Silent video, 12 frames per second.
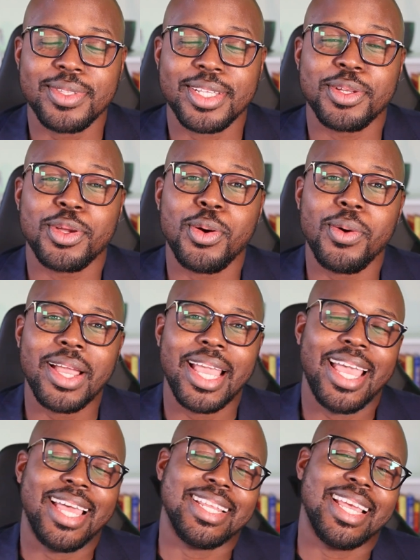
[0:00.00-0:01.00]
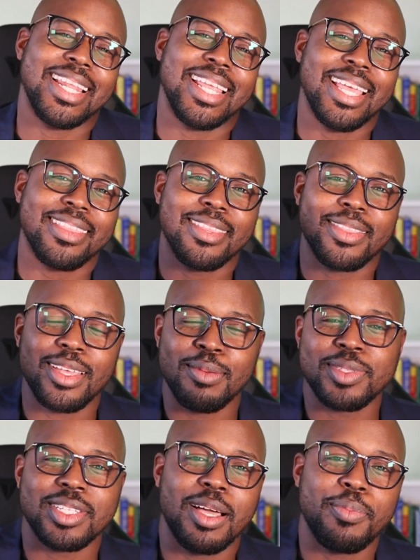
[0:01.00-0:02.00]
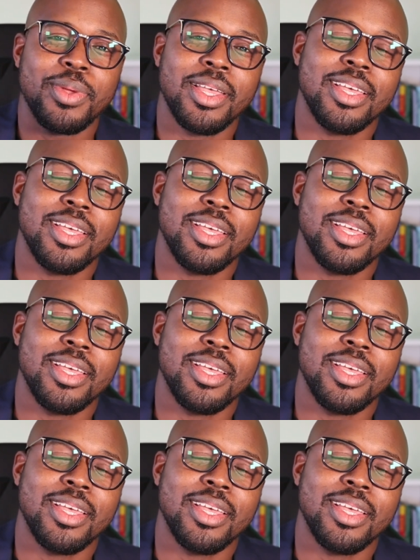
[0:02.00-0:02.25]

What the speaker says: then go ahead and hit the thumbs up,